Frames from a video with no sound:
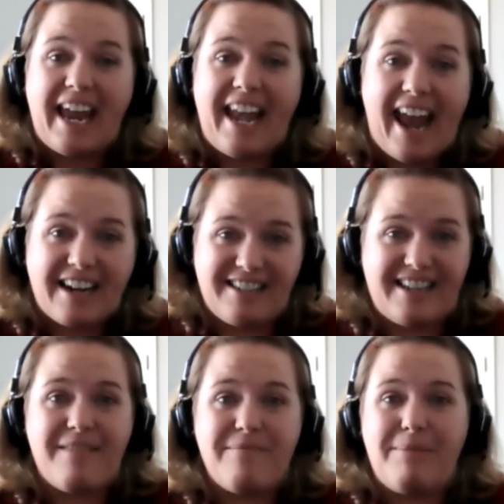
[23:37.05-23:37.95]
connect
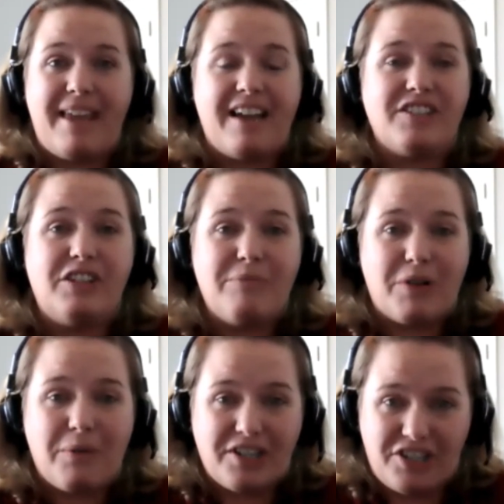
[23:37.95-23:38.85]
and maybe ask you more
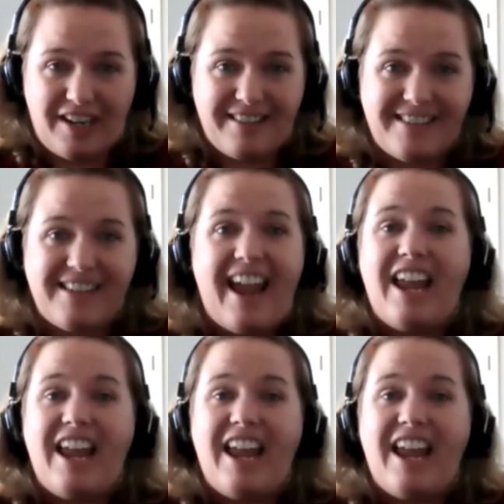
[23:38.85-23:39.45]
questions,